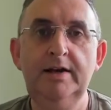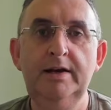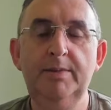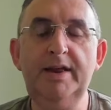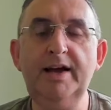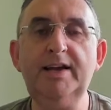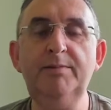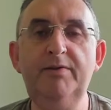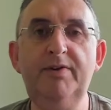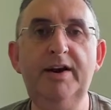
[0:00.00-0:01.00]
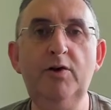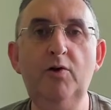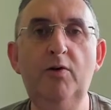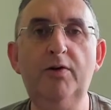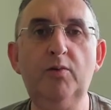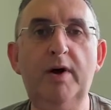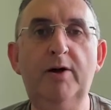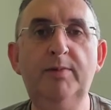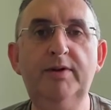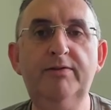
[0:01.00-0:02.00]
But that can be very
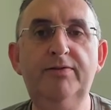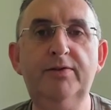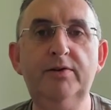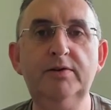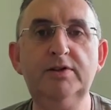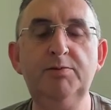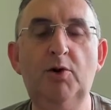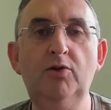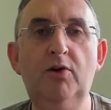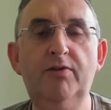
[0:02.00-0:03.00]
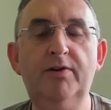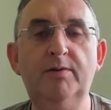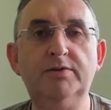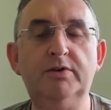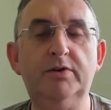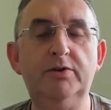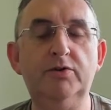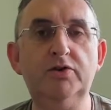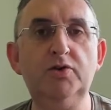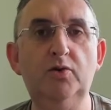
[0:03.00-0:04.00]
overwhelming for small law firms or,
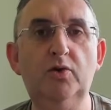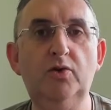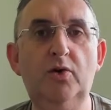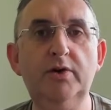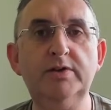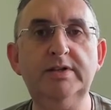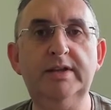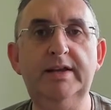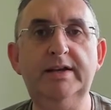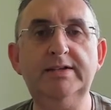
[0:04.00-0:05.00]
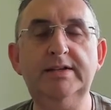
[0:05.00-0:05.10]
solo lawyers and things.